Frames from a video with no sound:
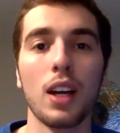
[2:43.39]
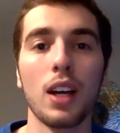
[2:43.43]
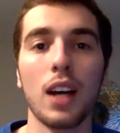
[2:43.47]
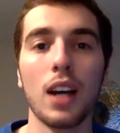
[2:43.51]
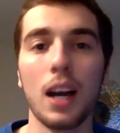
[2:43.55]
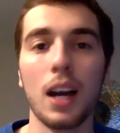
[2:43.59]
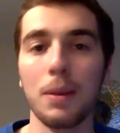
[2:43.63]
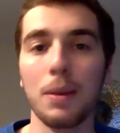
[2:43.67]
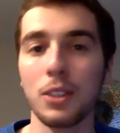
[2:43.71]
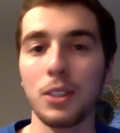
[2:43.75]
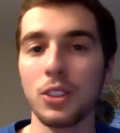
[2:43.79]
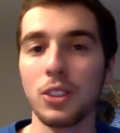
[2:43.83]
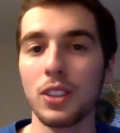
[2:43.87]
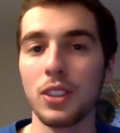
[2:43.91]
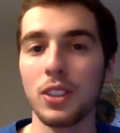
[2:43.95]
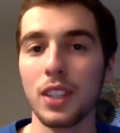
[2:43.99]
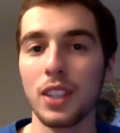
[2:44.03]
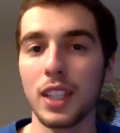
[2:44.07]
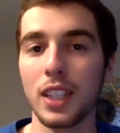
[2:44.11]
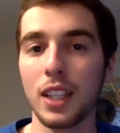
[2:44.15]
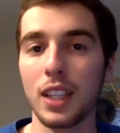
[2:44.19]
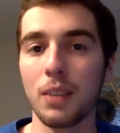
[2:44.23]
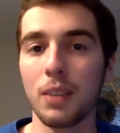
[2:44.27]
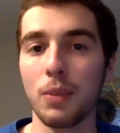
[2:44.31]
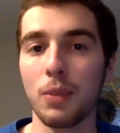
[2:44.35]
Obviously, they
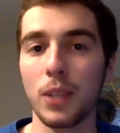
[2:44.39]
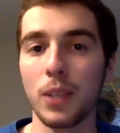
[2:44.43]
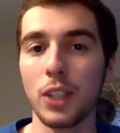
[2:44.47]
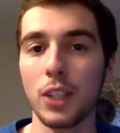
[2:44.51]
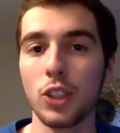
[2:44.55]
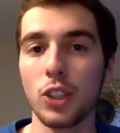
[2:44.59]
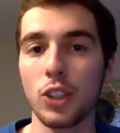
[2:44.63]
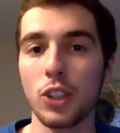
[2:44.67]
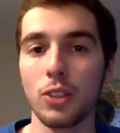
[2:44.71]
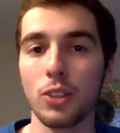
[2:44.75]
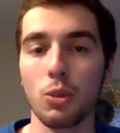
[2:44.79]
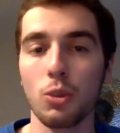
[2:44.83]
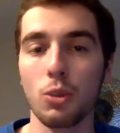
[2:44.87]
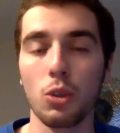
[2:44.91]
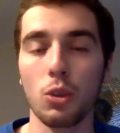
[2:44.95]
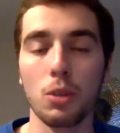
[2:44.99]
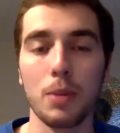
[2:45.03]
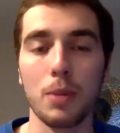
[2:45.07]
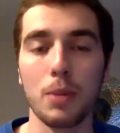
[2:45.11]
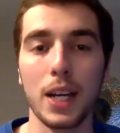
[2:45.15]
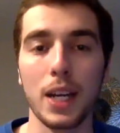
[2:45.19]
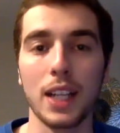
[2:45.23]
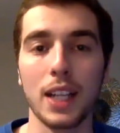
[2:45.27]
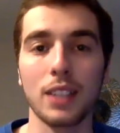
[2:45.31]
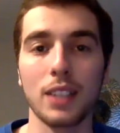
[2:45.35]
get a franchise
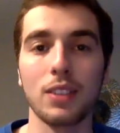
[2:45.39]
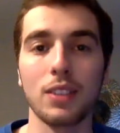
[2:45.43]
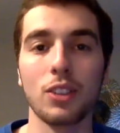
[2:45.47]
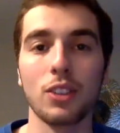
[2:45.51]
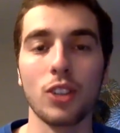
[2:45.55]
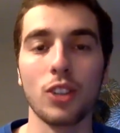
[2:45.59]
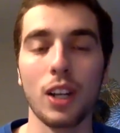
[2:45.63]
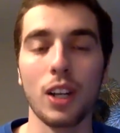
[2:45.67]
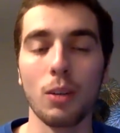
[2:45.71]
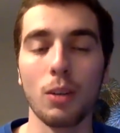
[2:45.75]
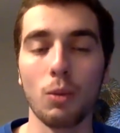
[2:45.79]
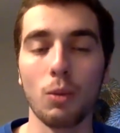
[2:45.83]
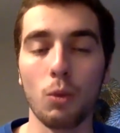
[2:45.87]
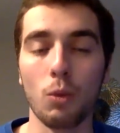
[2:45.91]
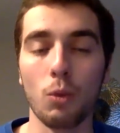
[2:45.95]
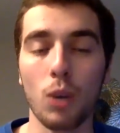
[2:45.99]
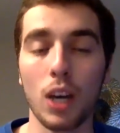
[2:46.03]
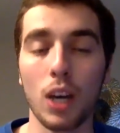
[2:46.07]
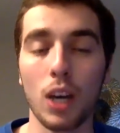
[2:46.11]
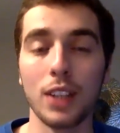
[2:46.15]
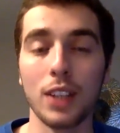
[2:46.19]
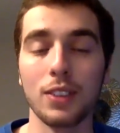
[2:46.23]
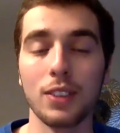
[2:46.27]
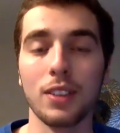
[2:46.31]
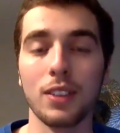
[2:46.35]
quarterback. Deshaun
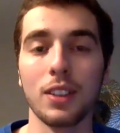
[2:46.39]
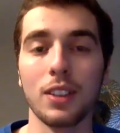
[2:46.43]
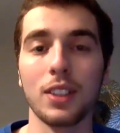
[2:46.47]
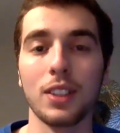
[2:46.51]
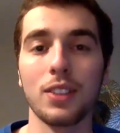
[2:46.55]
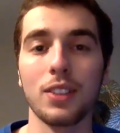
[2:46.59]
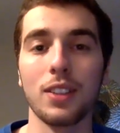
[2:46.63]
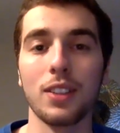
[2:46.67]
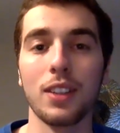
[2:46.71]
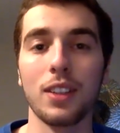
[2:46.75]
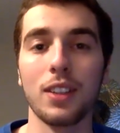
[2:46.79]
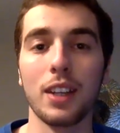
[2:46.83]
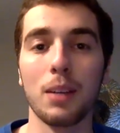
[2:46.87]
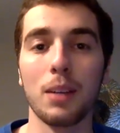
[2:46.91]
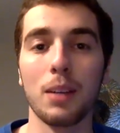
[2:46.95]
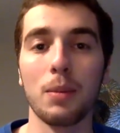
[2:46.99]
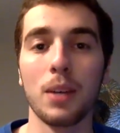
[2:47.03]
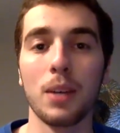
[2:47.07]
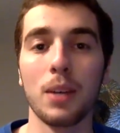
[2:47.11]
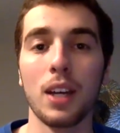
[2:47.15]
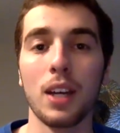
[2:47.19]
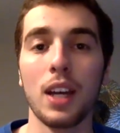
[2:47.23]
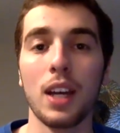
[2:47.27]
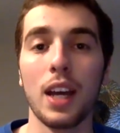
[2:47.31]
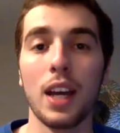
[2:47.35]
Watson listed them
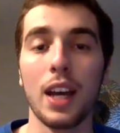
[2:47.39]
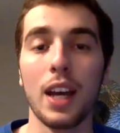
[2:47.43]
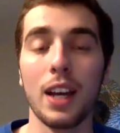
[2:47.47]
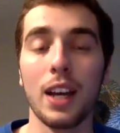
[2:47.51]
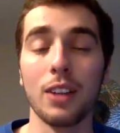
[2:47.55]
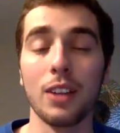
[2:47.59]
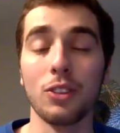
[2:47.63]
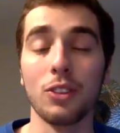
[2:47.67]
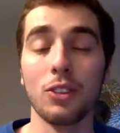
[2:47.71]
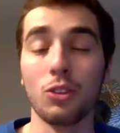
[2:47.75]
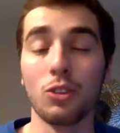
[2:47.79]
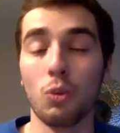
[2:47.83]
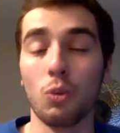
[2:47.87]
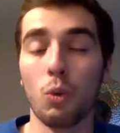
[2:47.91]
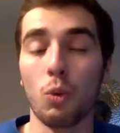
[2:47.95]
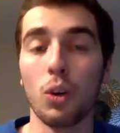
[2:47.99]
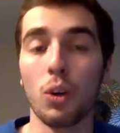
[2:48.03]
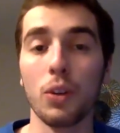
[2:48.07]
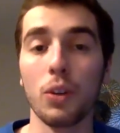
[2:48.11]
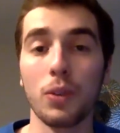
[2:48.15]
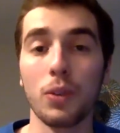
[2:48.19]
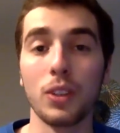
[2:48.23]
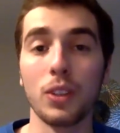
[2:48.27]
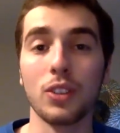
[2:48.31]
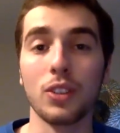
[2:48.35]
as one
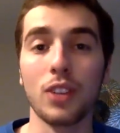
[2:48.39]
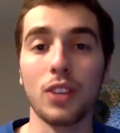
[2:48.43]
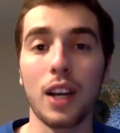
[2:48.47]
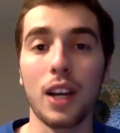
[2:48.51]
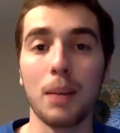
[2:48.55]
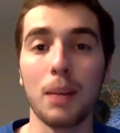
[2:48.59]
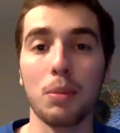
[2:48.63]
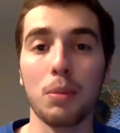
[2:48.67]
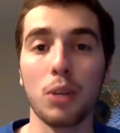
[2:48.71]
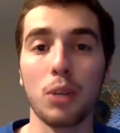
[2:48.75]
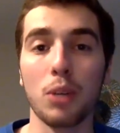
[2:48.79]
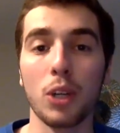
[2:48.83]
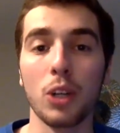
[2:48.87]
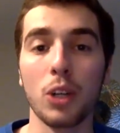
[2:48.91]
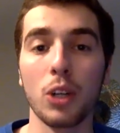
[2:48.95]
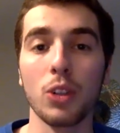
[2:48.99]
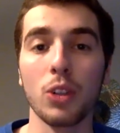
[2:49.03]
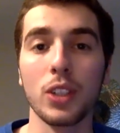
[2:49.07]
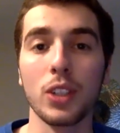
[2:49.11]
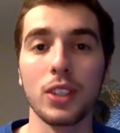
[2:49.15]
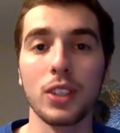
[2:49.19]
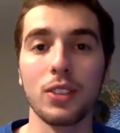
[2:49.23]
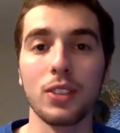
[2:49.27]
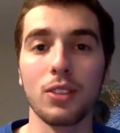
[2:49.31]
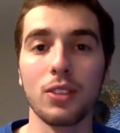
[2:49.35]
of his top
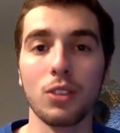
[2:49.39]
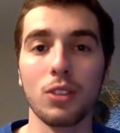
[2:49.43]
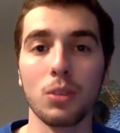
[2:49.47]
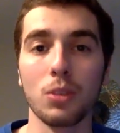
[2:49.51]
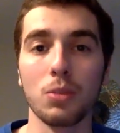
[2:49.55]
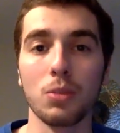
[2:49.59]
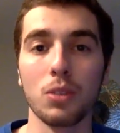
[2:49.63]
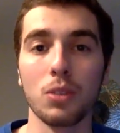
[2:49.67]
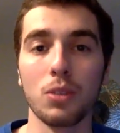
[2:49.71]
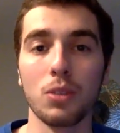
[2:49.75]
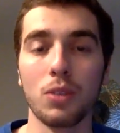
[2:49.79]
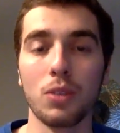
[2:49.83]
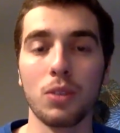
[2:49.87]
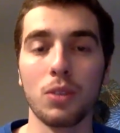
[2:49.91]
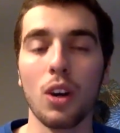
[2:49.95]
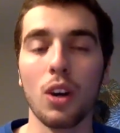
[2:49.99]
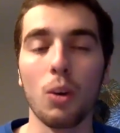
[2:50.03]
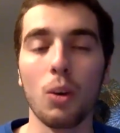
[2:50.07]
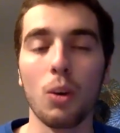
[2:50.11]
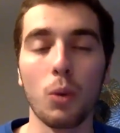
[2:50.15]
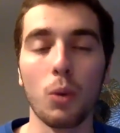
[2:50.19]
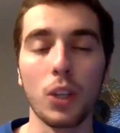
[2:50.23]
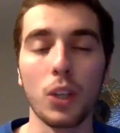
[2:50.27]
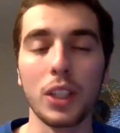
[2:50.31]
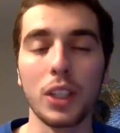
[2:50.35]
priorities in terms of
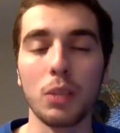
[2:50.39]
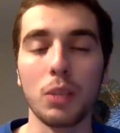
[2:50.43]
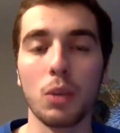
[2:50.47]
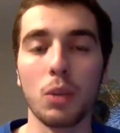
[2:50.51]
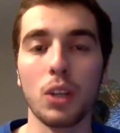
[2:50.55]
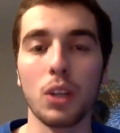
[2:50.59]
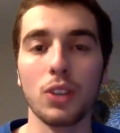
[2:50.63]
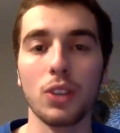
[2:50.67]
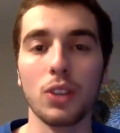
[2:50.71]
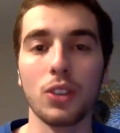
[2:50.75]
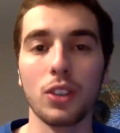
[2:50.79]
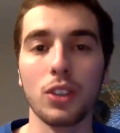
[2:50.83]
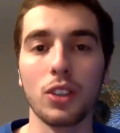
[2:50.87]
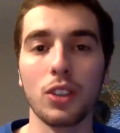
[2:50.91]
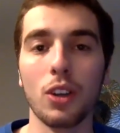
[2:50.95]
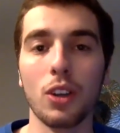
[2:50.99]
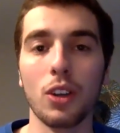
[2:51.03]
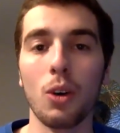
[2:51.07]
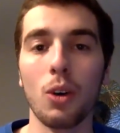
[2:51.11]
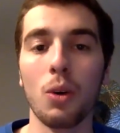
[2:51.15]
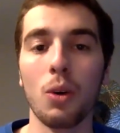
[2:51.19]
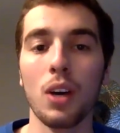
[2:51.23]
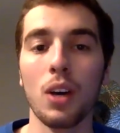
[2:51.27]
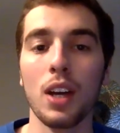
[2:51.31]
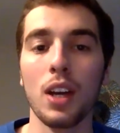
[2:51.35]
where he wants to
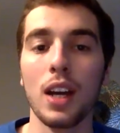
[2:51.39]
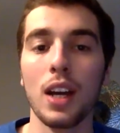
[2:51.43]
go.